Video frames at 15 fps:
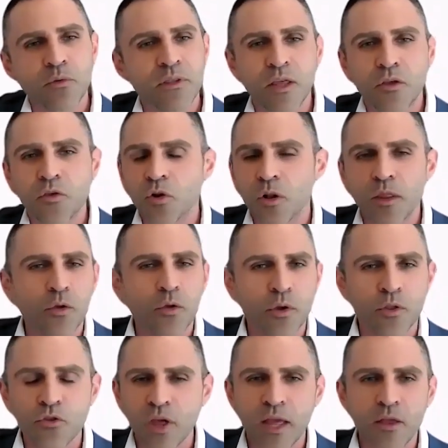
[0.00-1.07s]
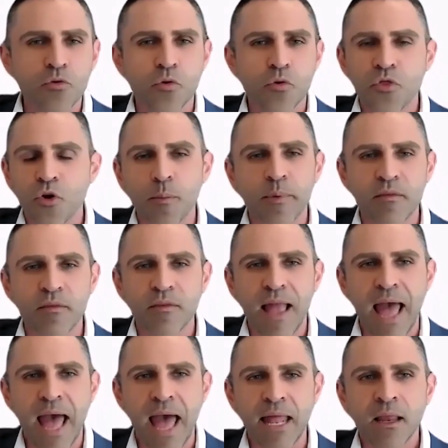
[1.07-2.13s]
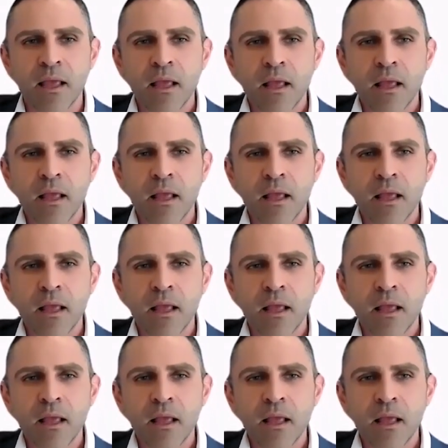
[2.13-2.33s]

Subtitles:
digitally you can change your thermostat.